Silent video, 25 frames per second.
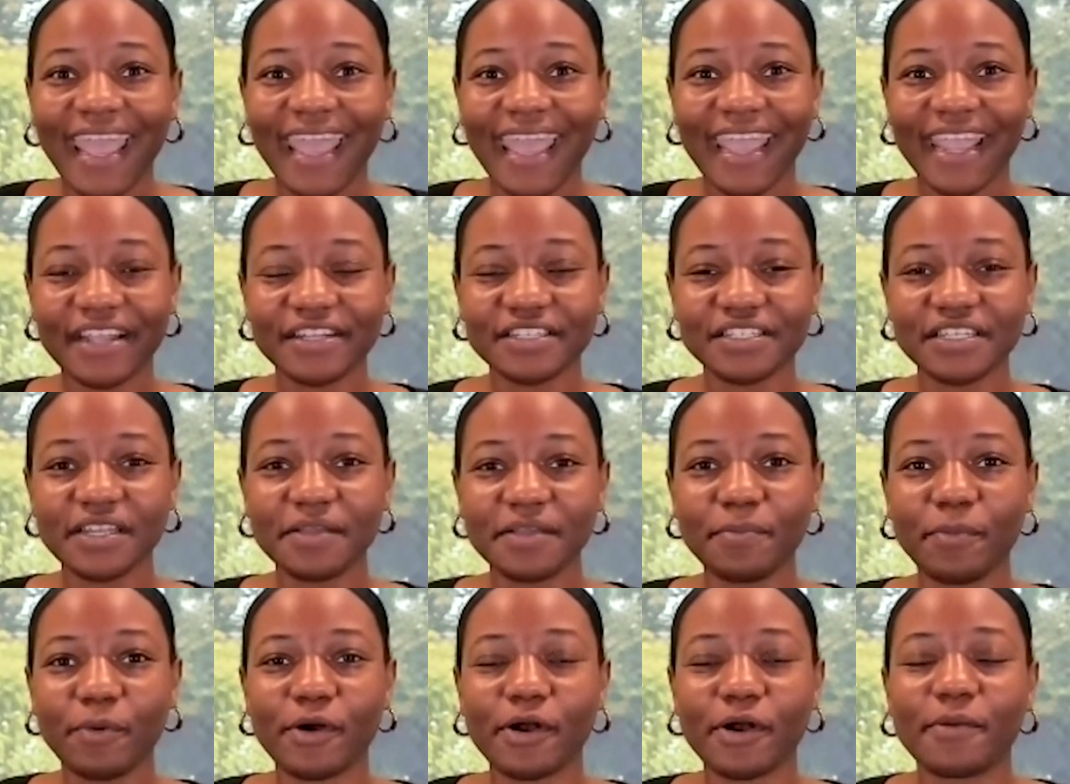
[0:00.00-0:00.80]
Here's an
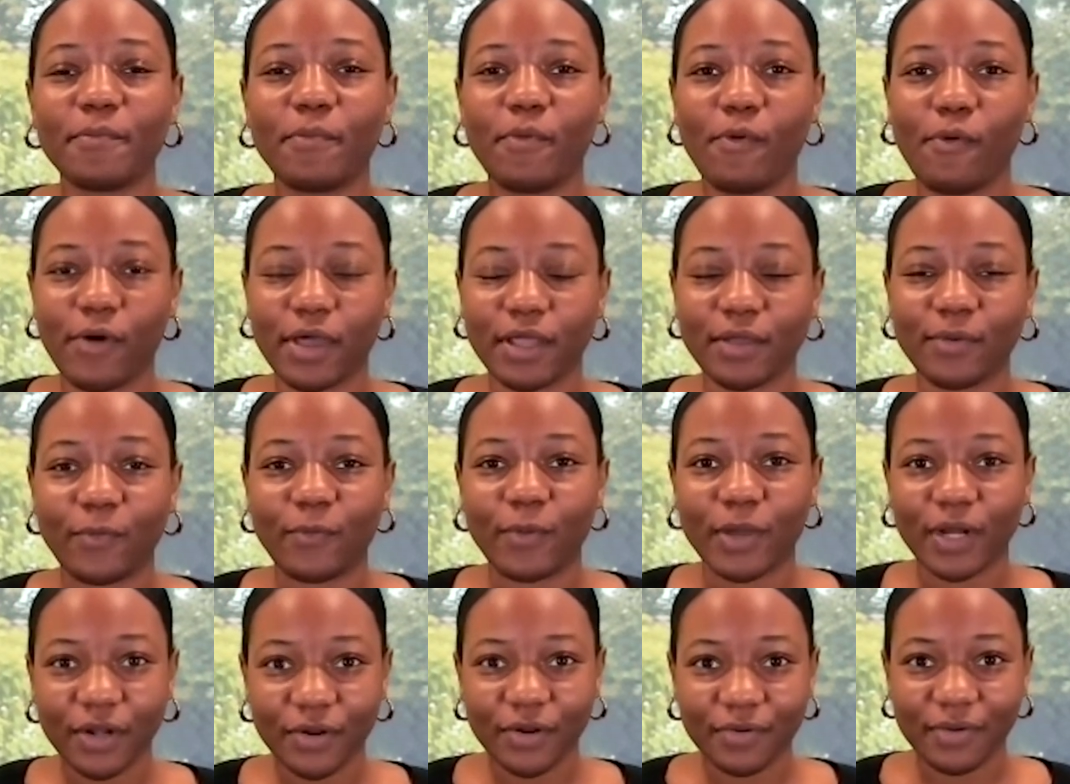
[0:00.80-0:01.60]
important point
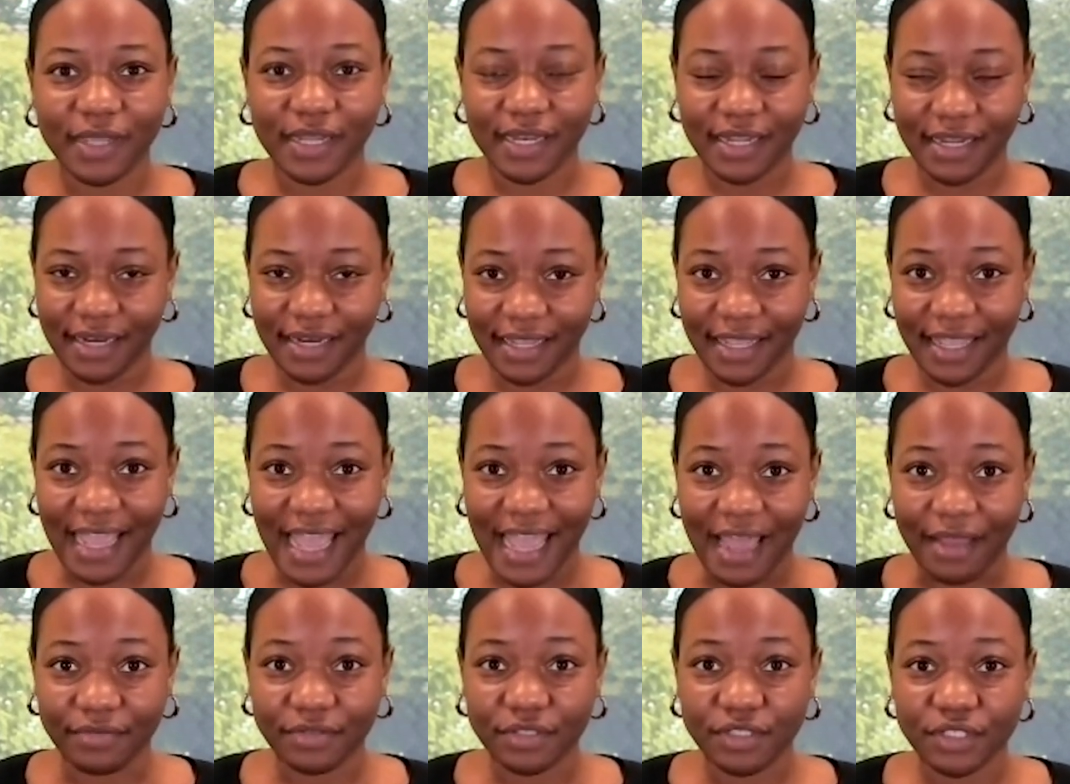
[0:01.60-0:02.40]
when creating an
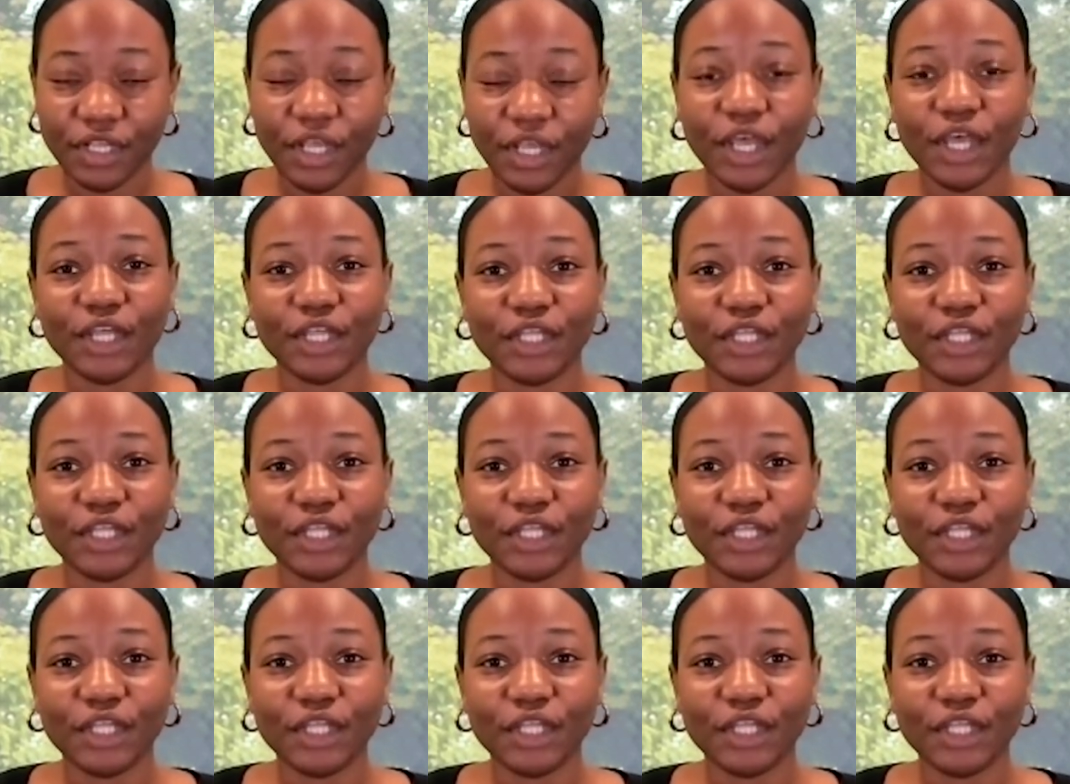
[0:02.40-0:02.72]
account.